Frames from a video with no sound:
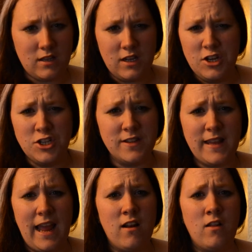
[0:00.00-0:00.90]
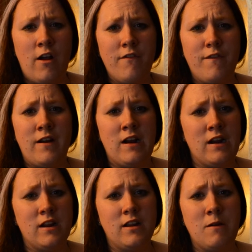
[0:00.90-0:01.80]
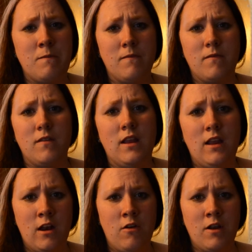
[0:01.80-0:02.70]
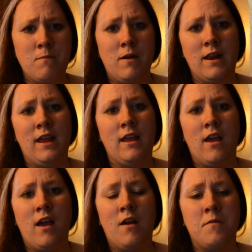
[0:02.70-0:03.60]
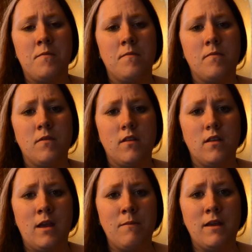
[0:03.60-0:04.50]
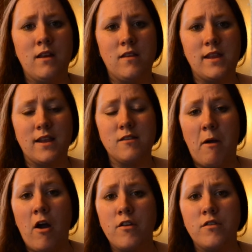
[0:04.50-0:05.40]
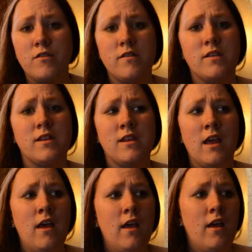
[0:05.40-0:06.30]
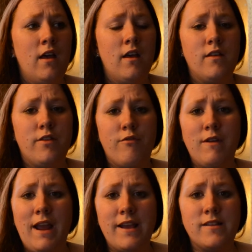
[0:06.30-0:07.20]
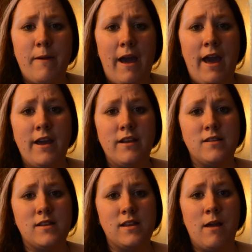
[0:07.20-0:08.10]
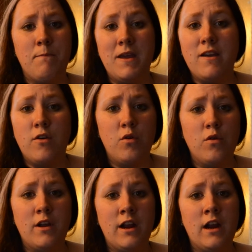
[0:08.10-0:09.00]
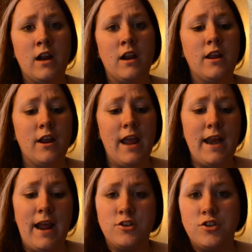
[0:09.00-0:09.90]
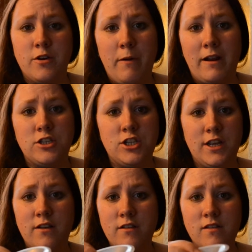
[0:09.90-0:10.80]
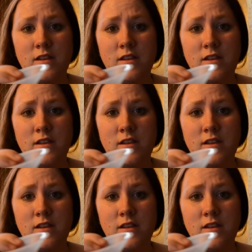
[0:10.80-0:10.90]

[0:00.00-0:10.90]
You're just getting a lot for your, you know, your money. I mean, 6 bottles, 3 ice packs, a big cooler, you're getting extra breast shields,